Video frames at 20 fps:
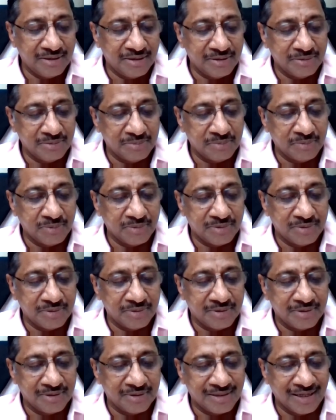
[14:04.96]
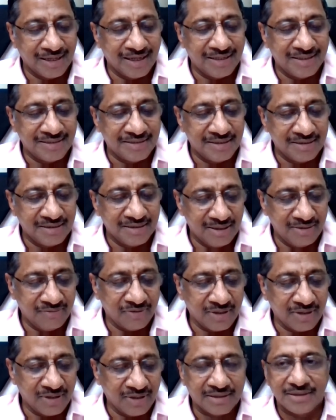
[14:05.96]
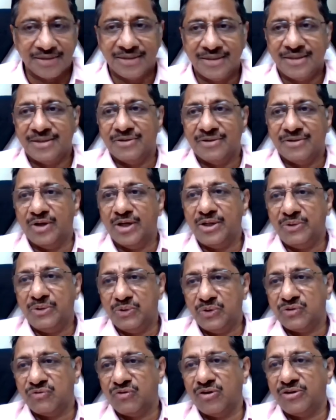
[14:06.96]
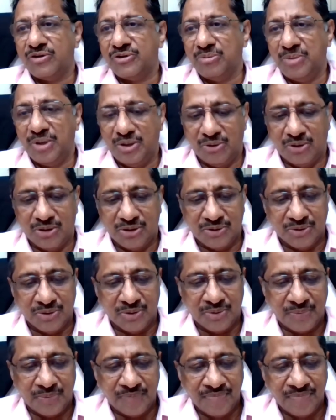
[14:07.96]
um, and, in fact, very useful to me also.